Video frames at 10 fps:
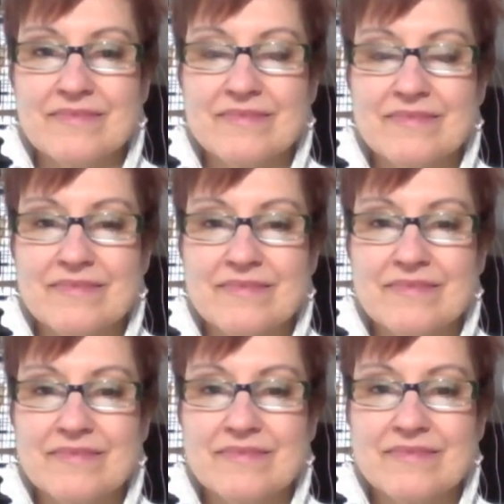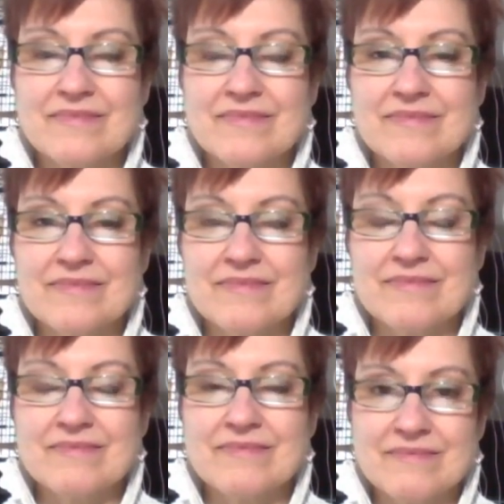
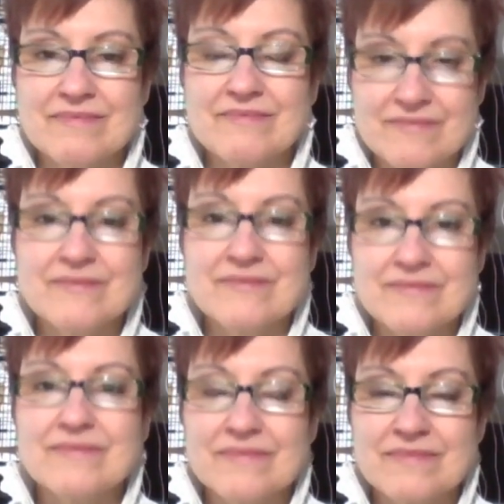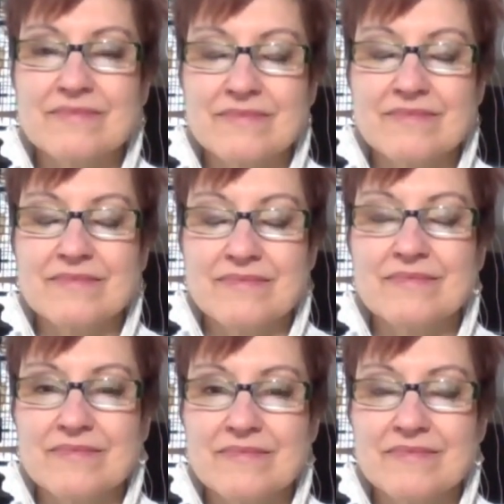
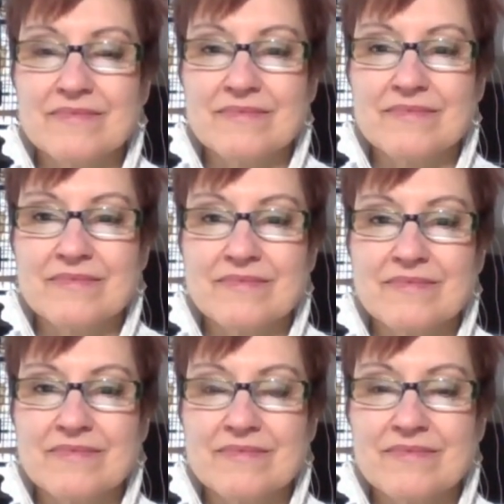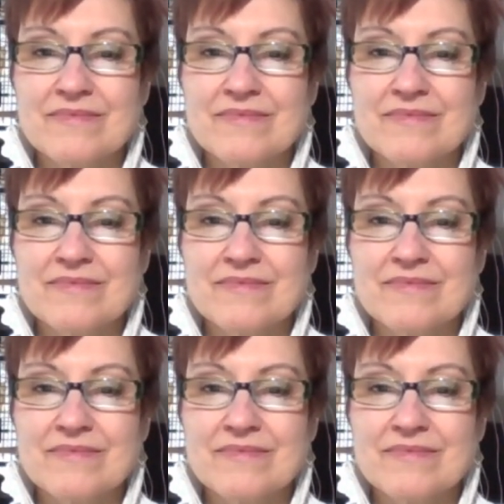(silent)